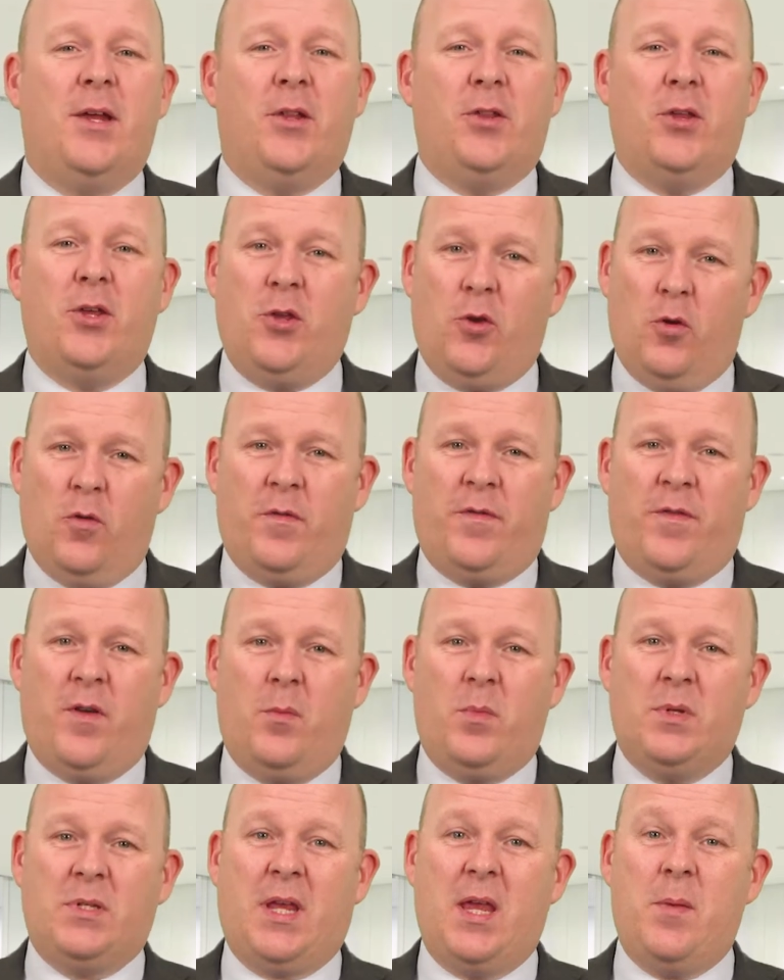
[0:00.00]
that your
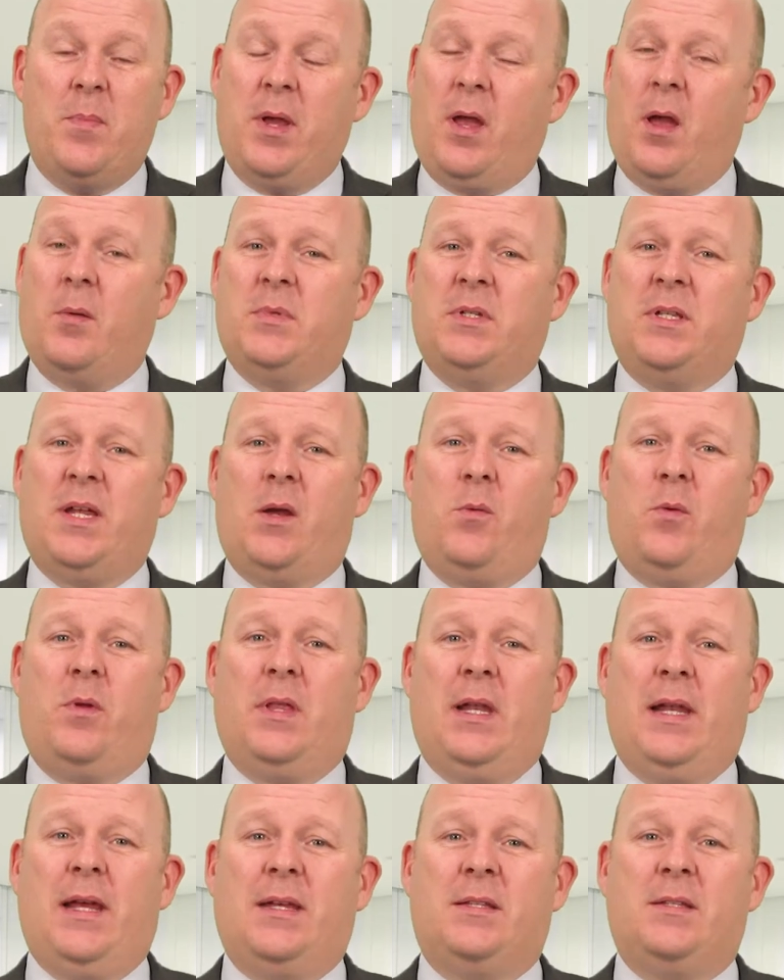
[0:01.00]
firm is keeping up to date with
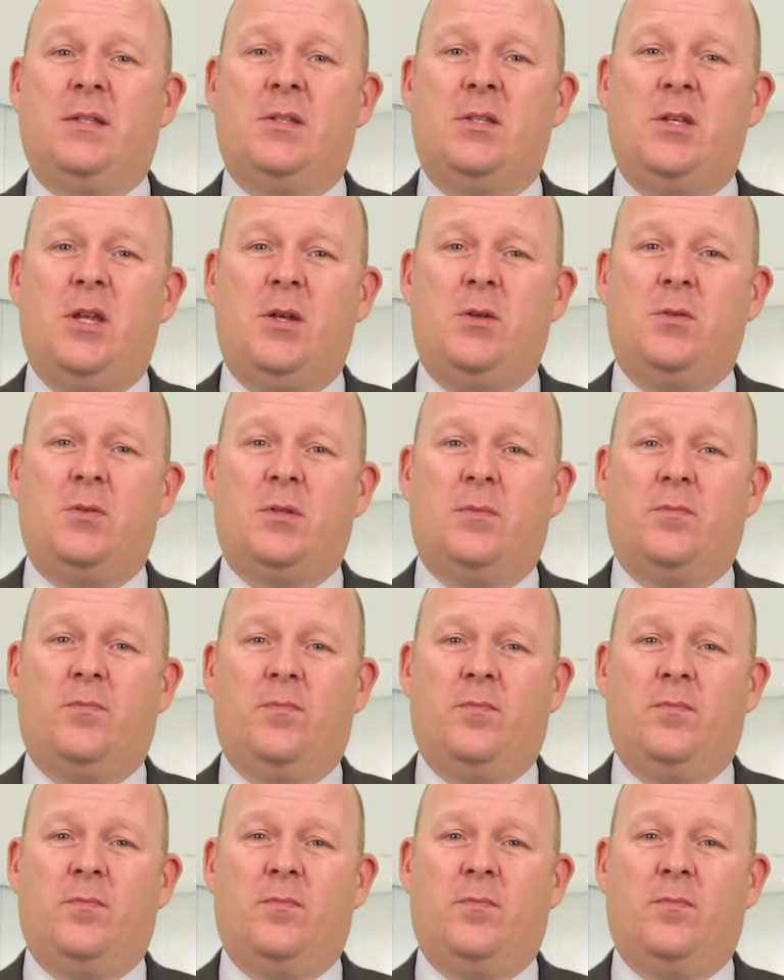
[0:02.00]
the latest news.